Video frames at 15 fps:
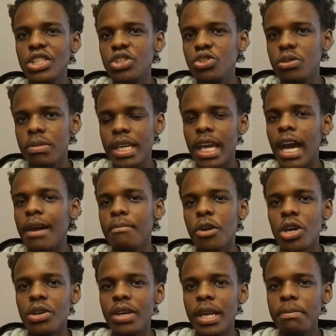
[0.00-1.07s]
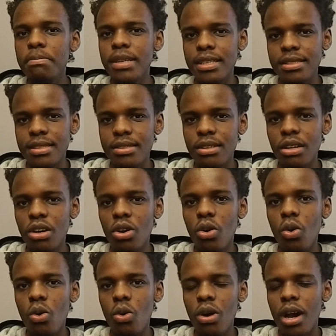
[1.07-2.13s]
to become a rapist
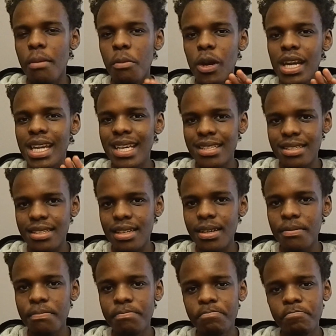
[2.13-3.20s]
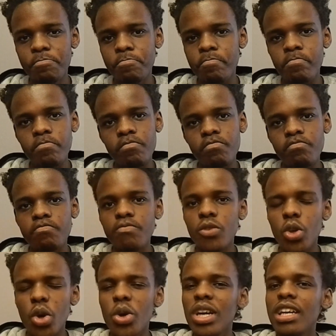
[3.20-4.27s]
or a molester
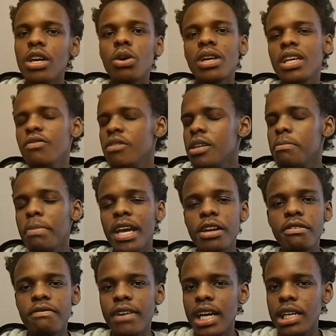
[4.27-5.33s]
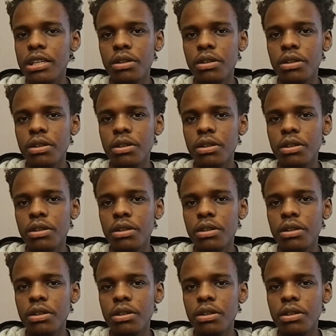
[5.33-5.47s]
or even a pedophile.